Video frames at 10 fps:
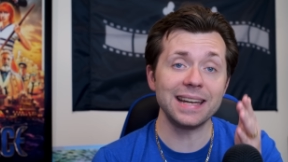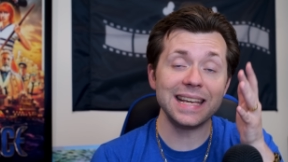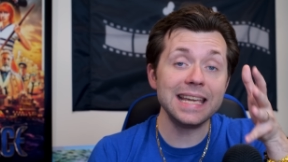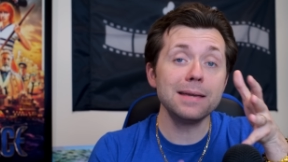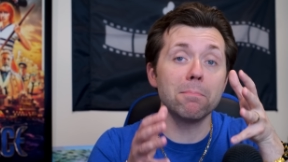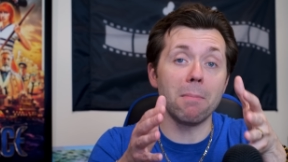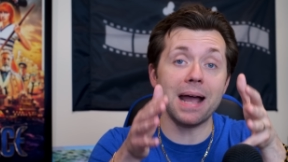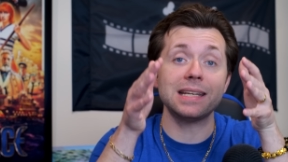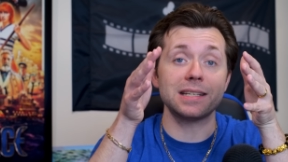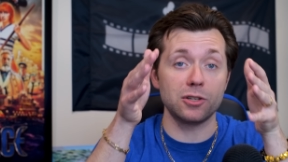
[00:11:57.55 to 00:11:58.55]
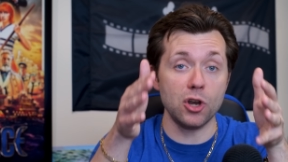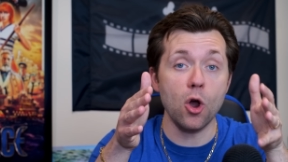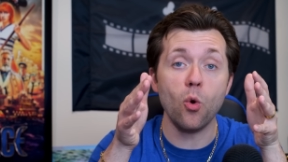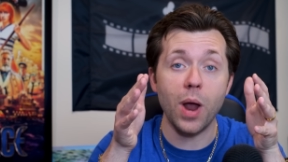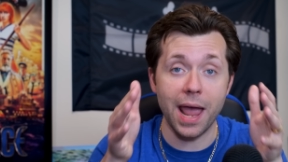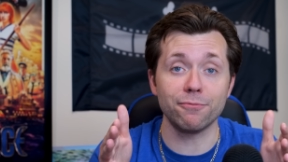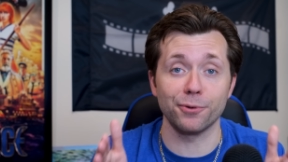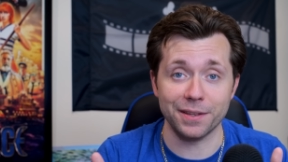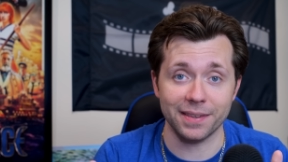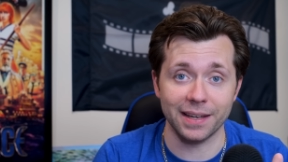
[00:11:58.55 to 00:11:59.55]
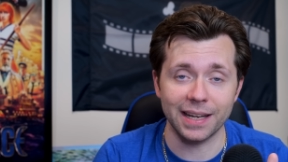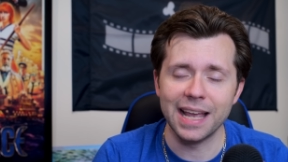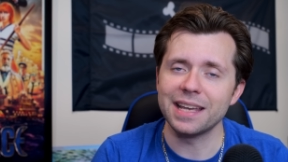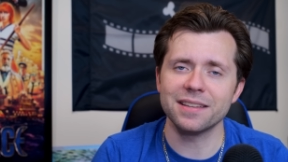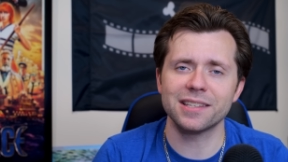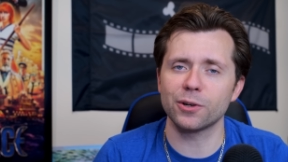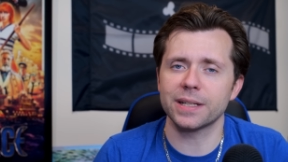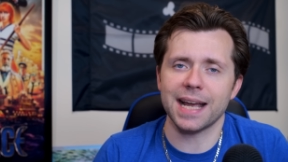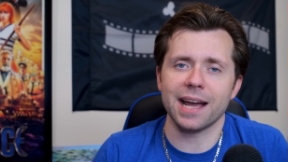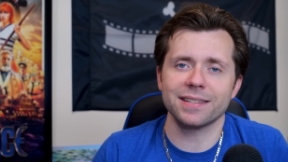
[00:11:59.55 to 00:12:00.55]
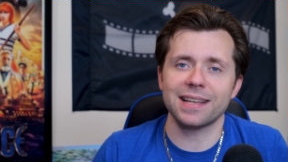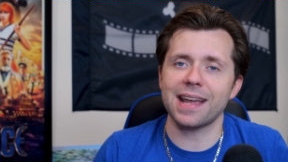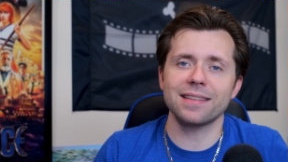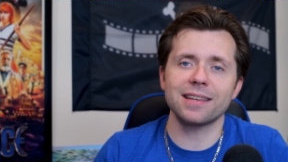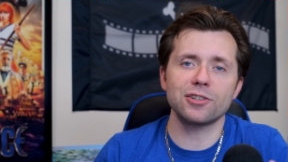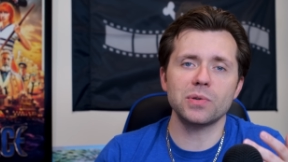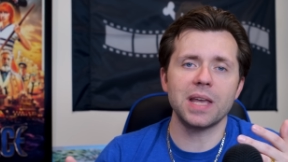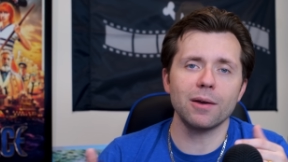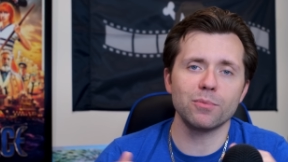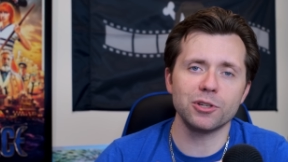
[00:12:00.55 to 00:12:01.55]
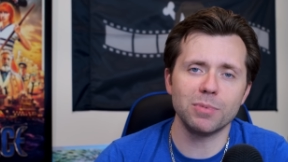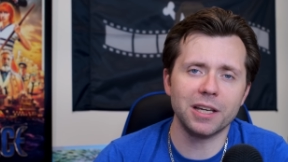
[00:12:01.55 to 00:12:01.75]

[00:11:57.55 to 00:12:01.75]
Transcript: that he might know everything. Is there a dossier that you get when you